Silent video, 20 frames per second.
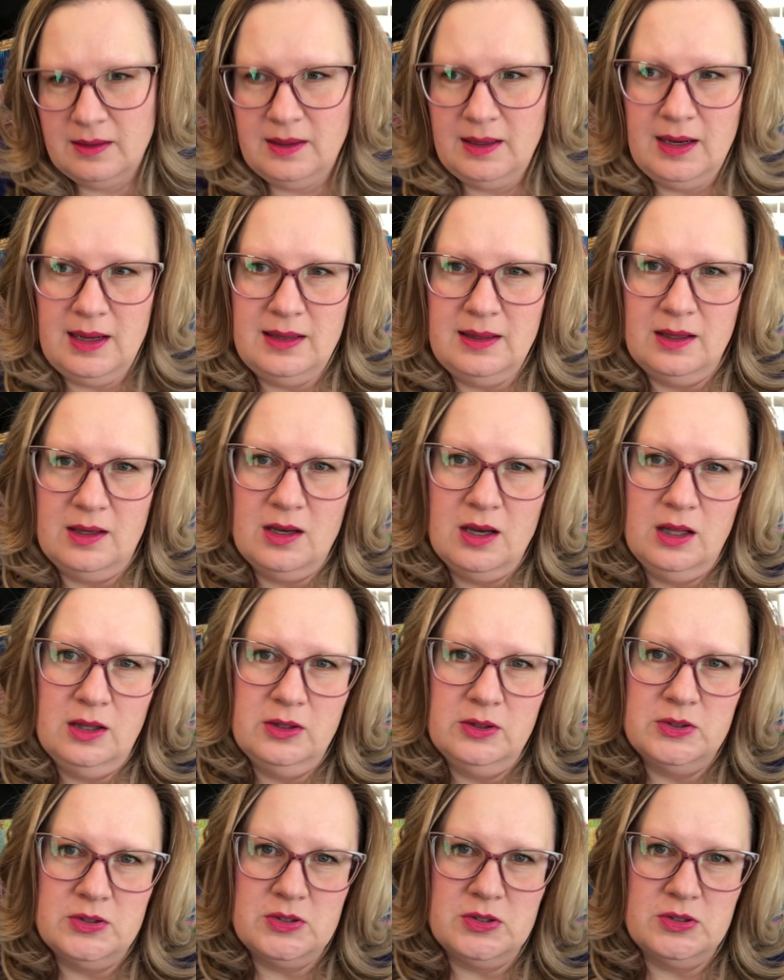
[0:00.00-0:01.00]
And the
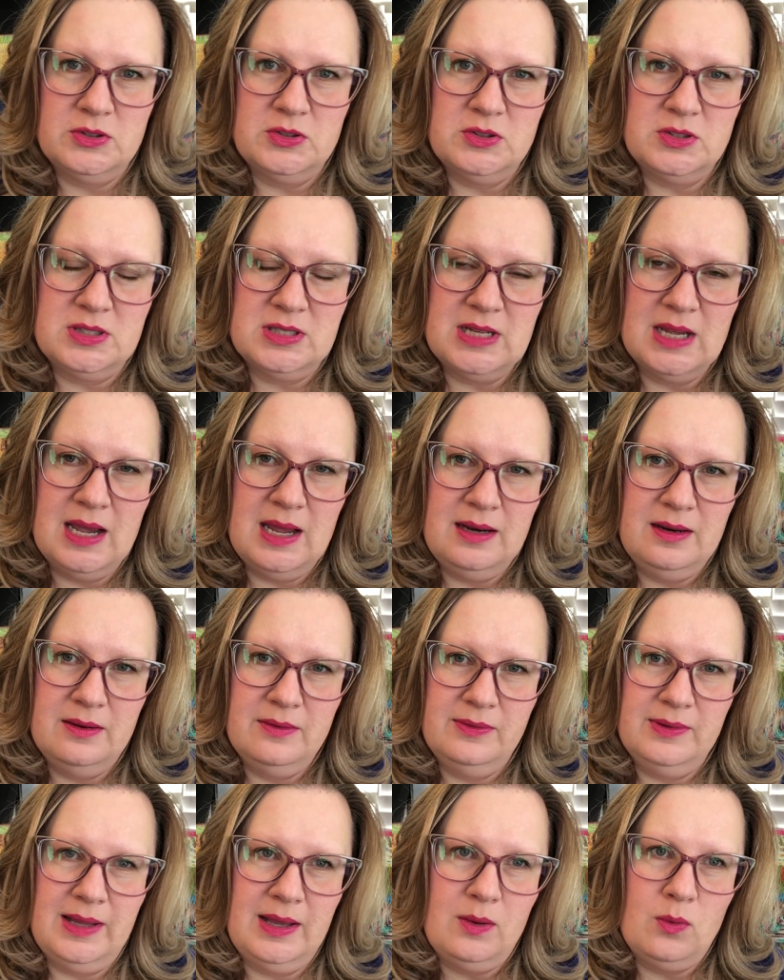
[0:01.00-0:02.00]
colors are just kind
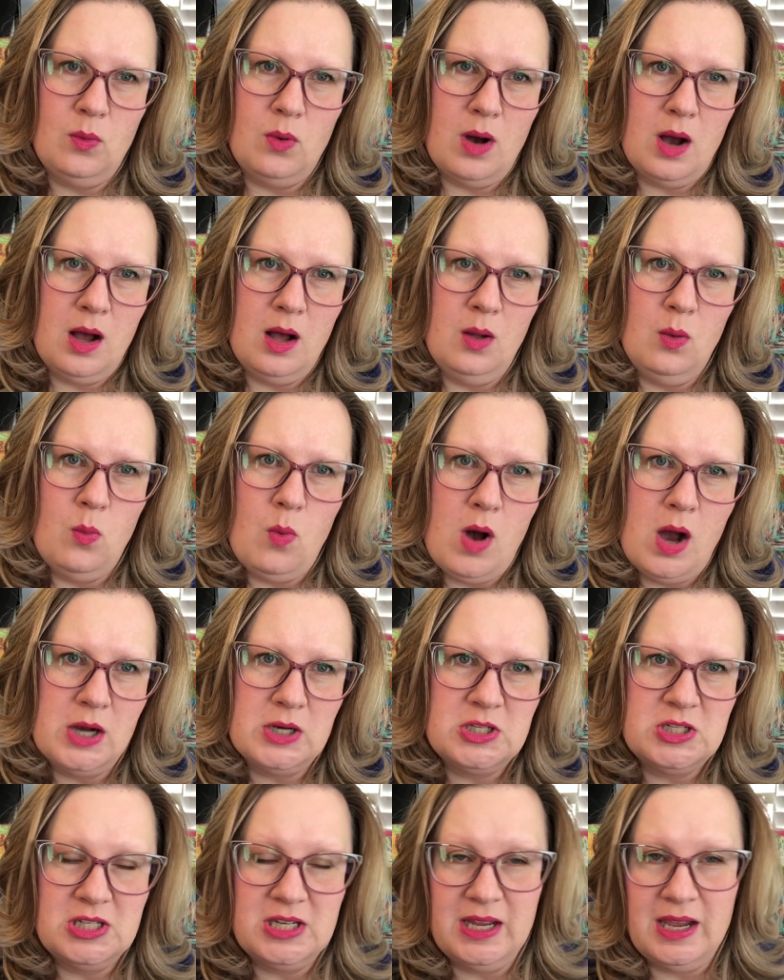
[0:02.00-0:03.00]
of like all
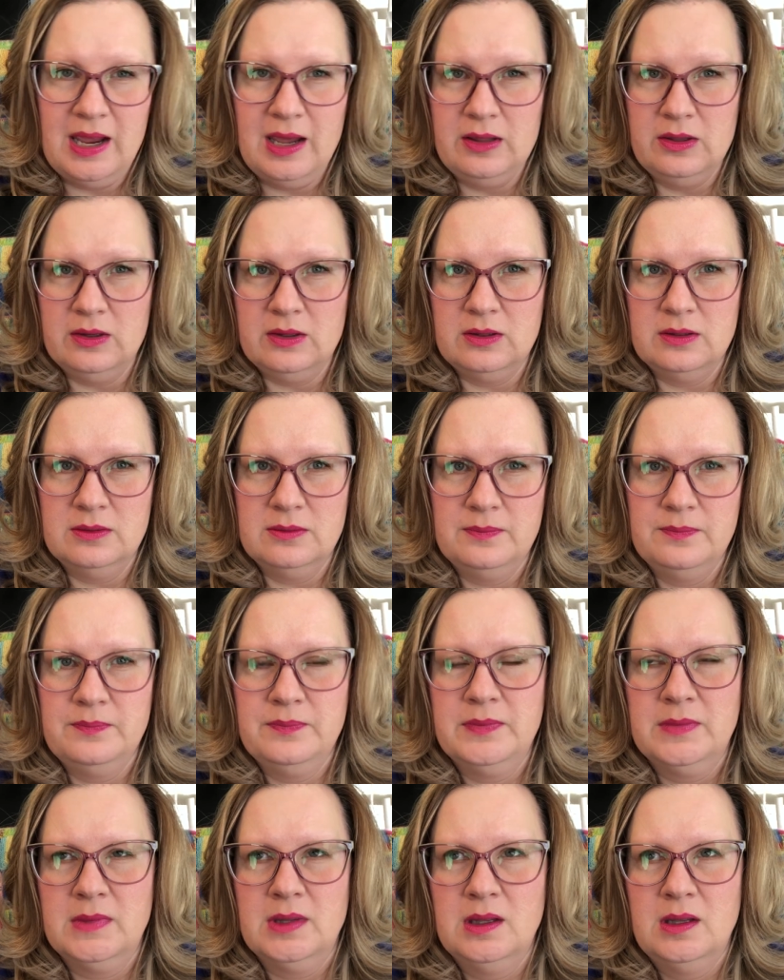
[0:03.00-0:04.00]
washed together.
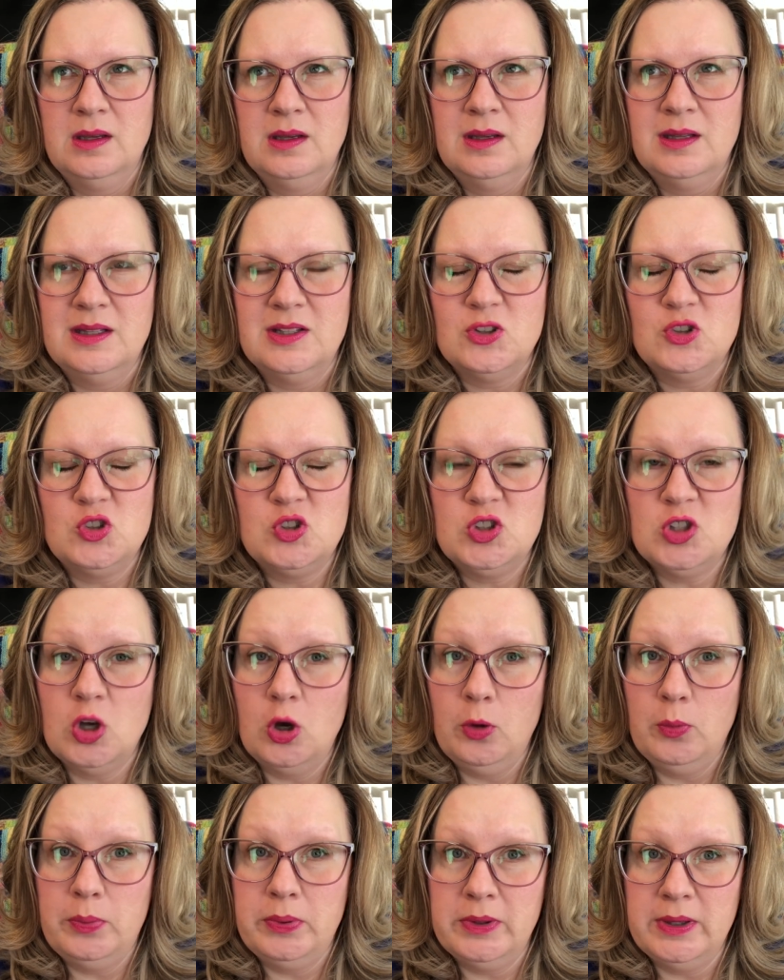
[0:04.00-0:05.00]

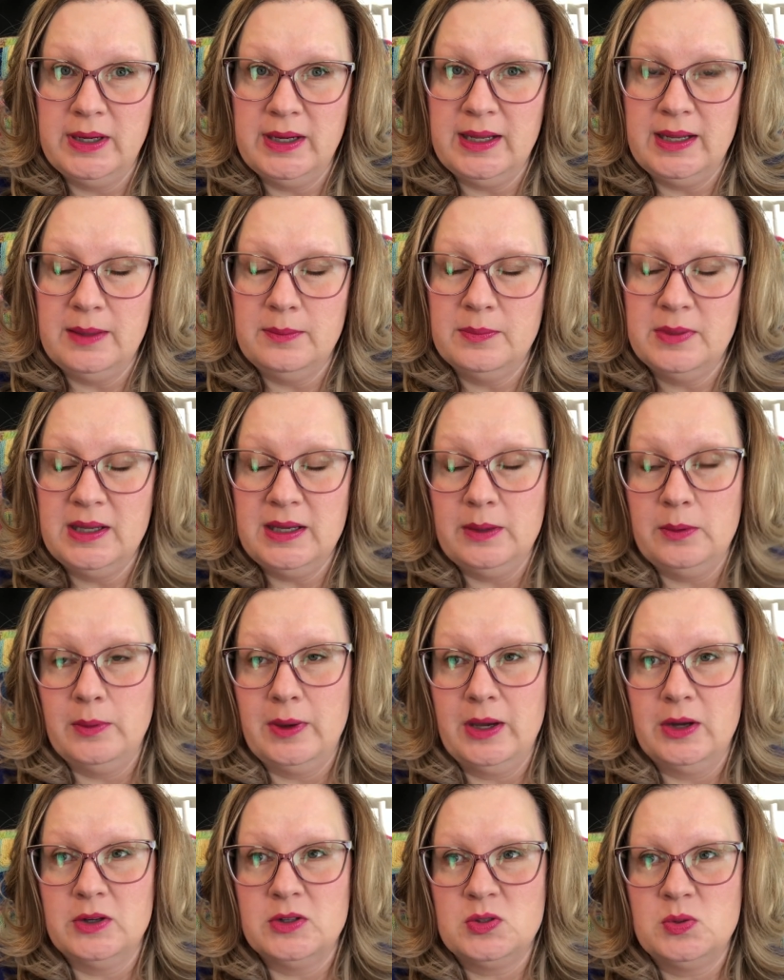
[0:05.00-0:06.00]
So pretty. But
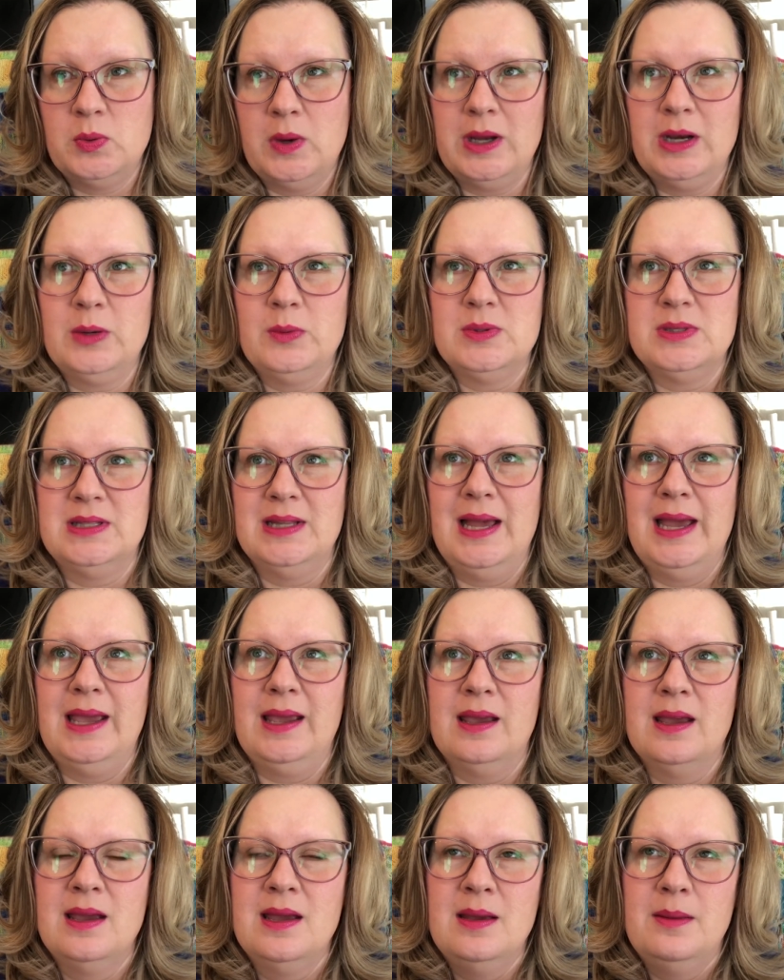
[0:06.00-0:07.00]
anyway, her sweater was
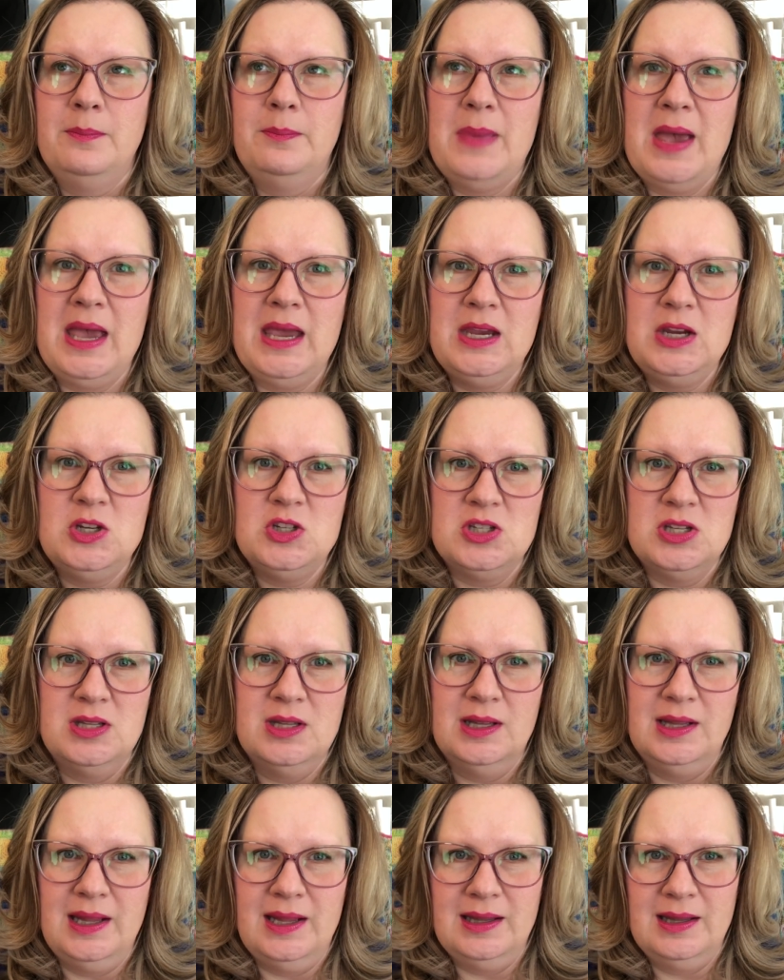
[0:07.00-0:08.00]
like beige
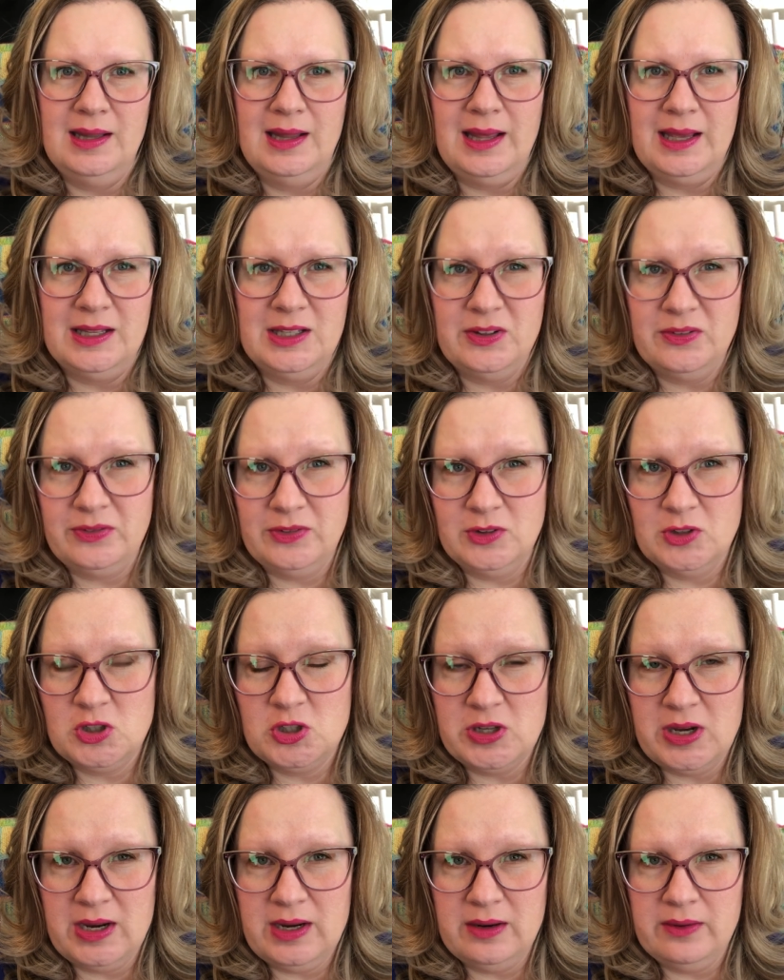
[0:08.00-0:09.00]
and then like a different
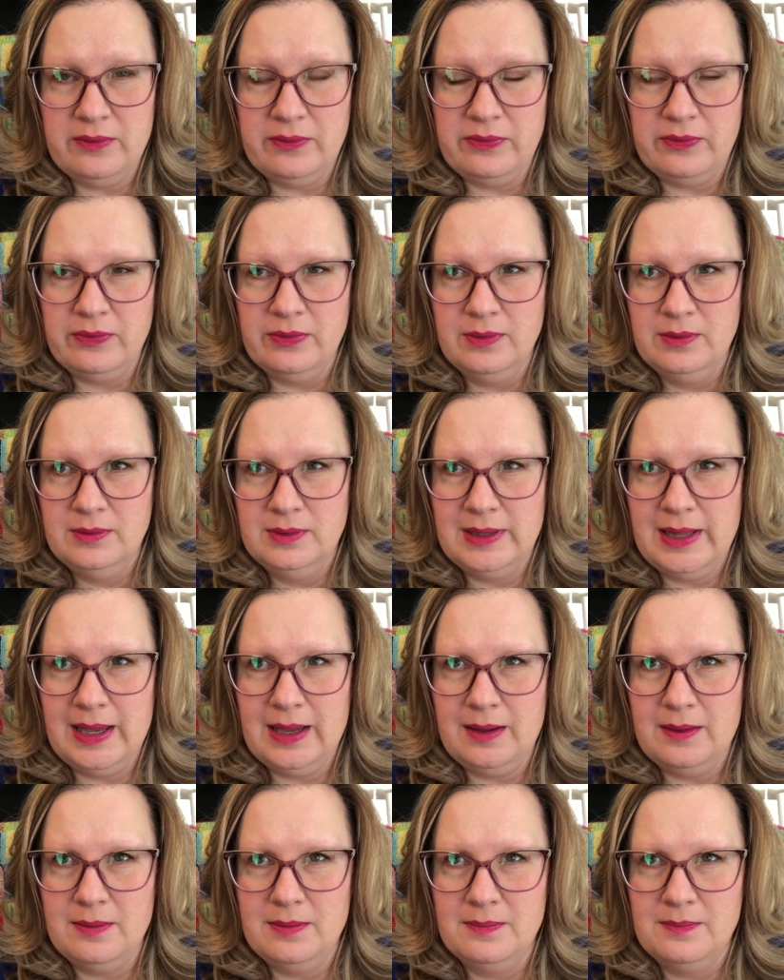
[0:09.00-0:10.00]
shade of like